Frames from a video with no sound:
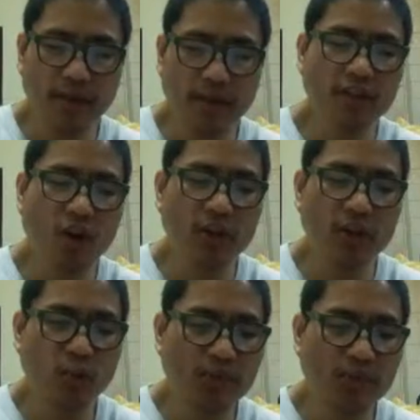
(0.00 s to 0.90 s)
I sorry,
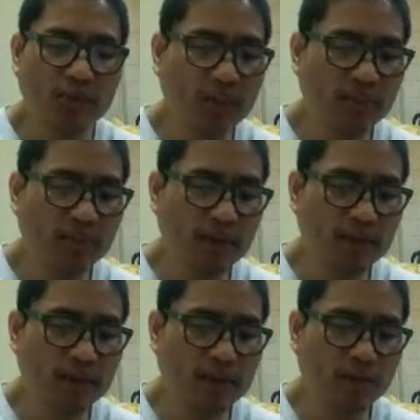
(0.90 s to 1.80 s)
12, 15, because
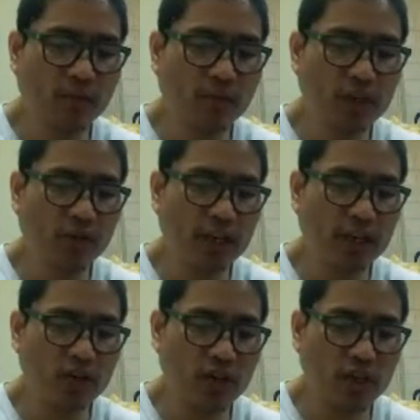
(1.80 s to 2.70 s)
this is
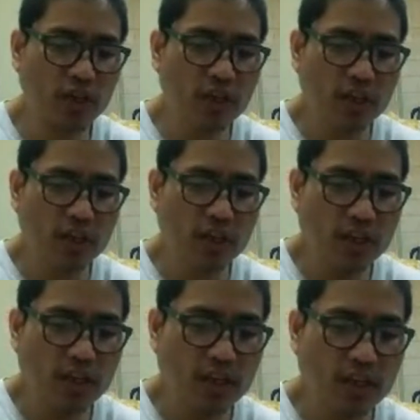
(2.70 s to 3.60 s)
configuration.
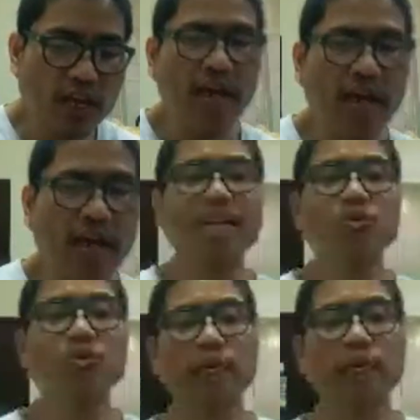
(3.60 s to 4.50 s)

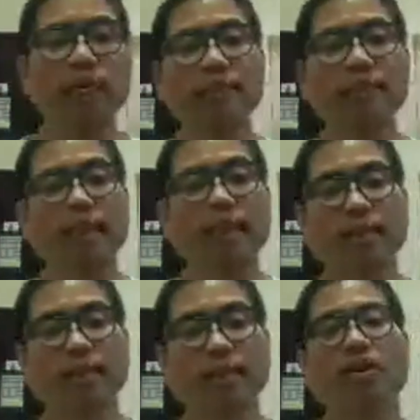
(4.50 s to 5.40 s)
Actually,
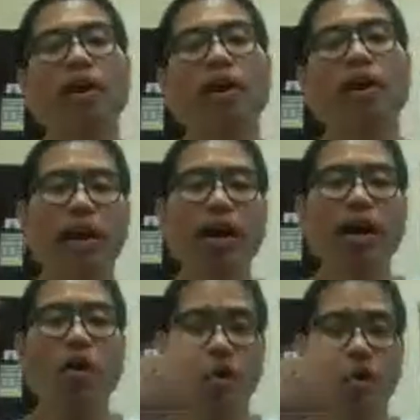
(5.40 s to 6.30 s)
descending, oh no,
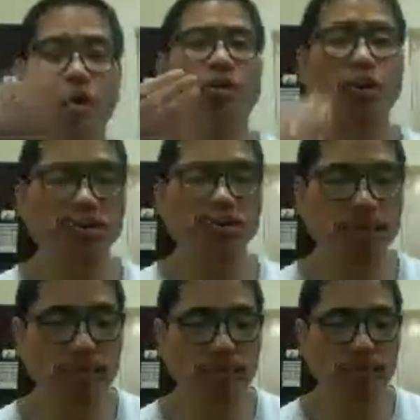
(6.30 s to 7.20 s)
order
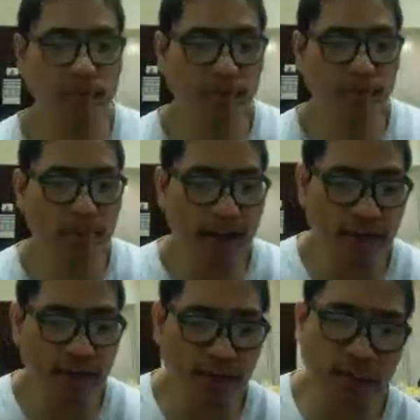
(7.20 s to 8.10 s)

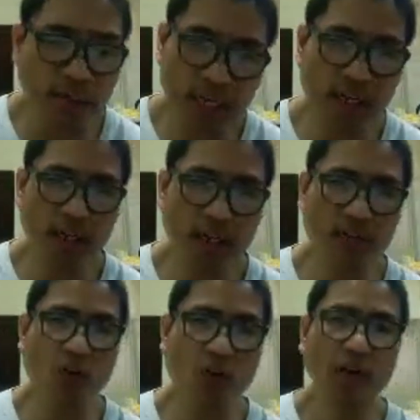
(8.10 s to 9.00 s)
by three.
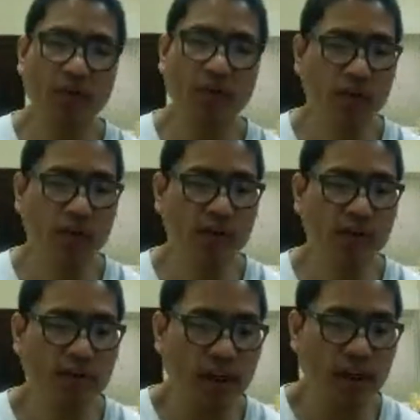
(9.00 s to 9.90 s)
Sorry for
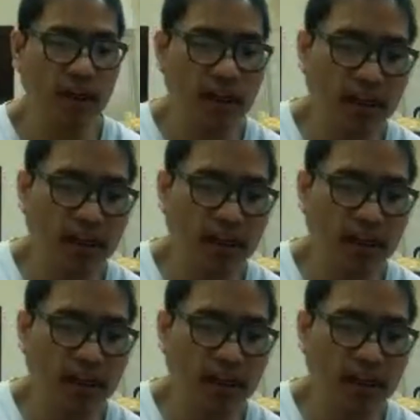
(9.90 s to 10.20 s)
that. Okay.